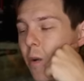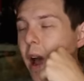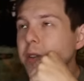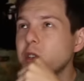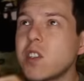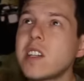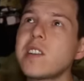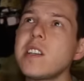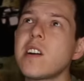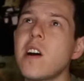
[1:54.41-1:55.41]
wow, so
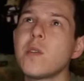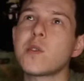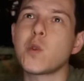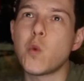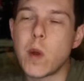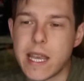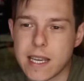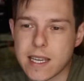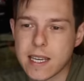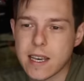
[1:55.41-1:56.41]
sixty dollars a
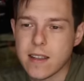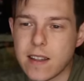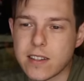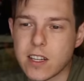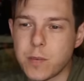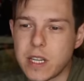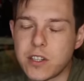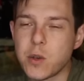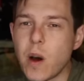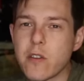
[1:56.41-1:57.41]
week. That's gonna be
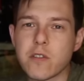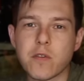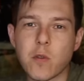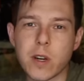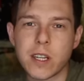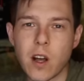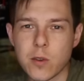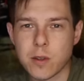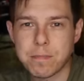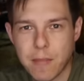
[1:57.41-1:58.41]
two hundred forty
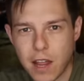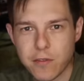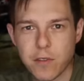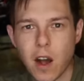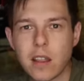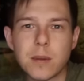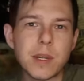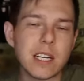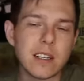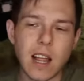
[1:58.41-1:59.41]
dollars a month for
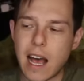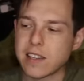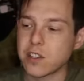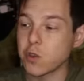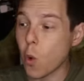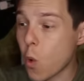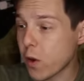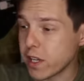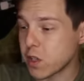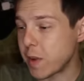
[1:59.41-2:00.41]
unlimited classes,
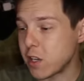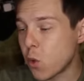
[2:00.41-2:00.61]
or you spend